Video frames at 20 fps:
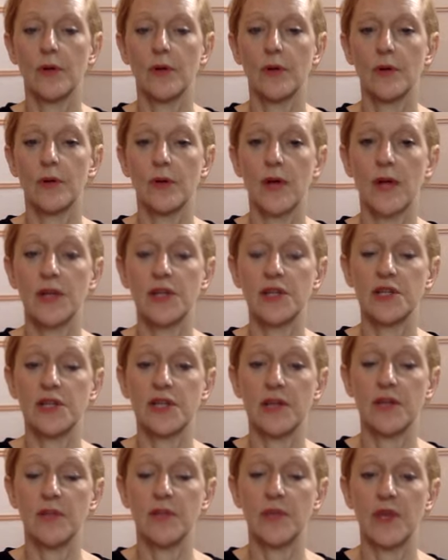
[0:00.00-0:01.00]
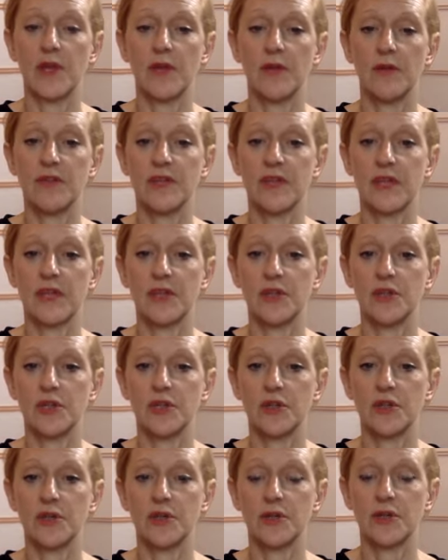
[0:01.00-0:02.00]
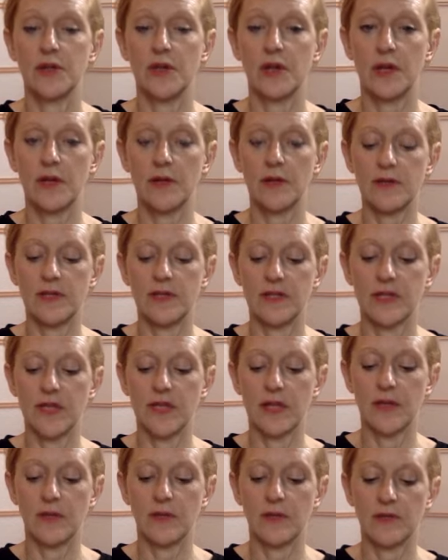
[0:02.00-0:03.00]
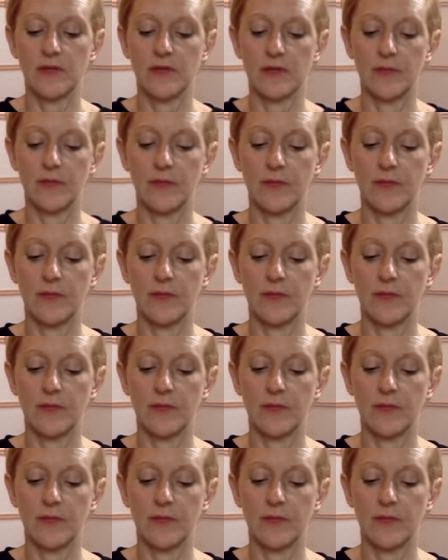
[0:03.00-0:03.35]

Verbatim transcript: Gradually bring your attention to closer sounds,